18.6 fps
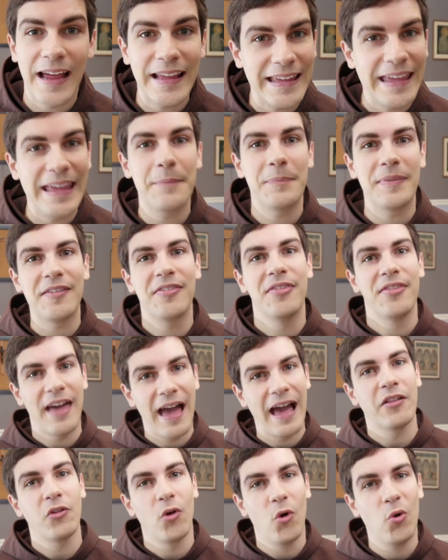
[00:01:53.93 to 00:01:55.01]
I can't be
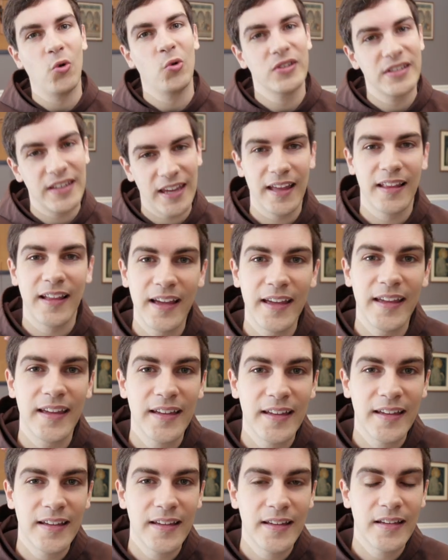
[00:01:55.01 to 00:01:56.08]
that old, can I?
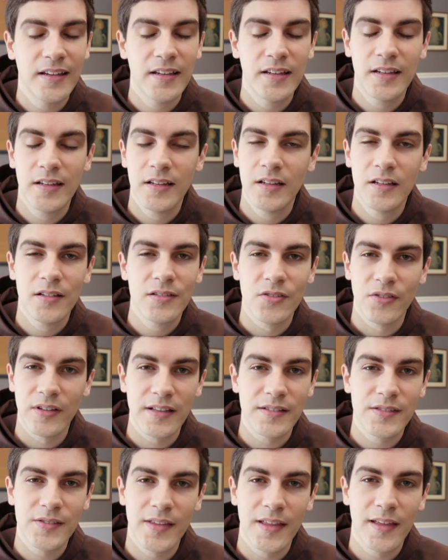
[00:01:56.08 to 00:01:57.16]
Don't
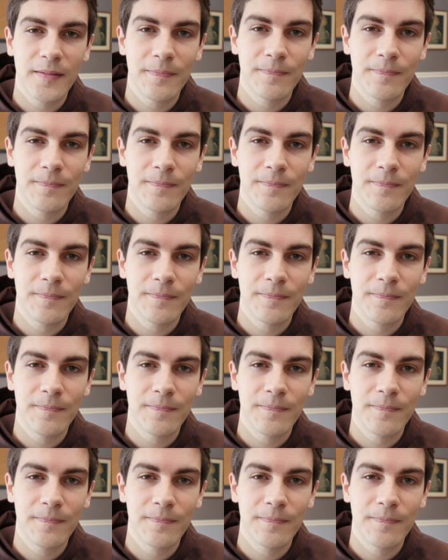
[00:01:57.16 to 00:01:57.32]
answer.